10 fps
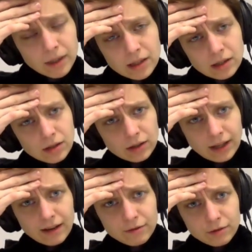it's also
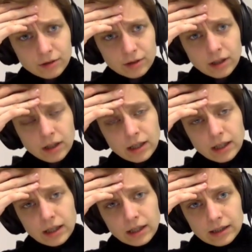time for
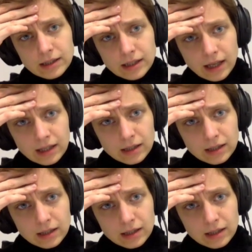the states